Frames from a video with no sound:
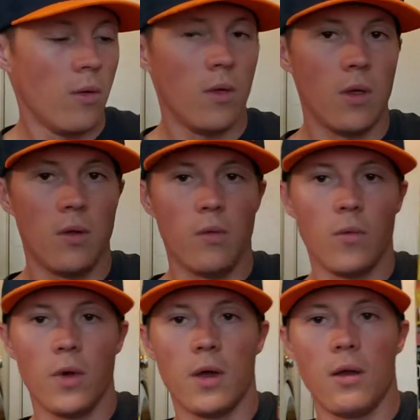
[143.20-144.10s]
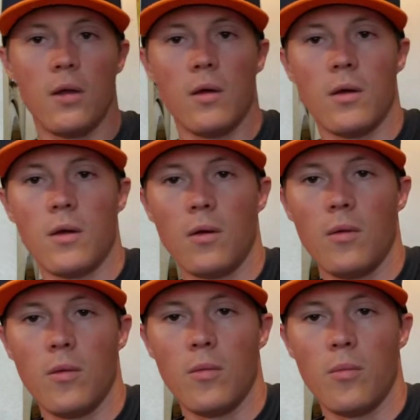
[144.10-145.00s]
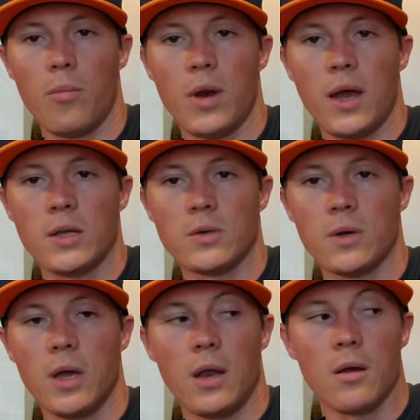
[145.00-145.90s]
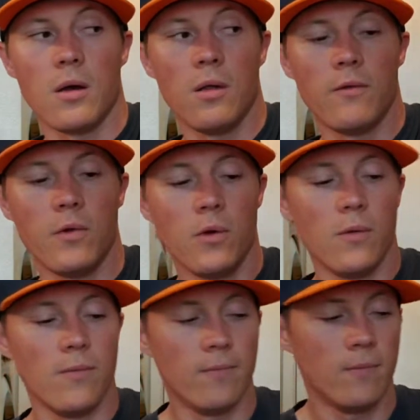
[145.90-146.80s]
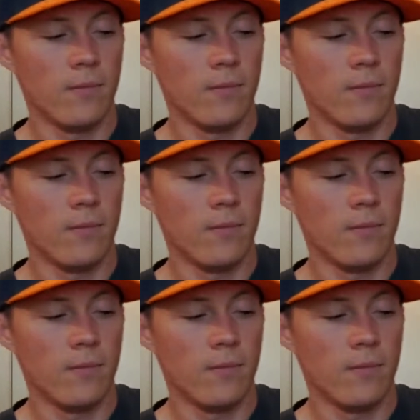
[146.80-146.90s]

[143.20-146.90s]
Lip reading: And then we got Bragg's organic olive oil.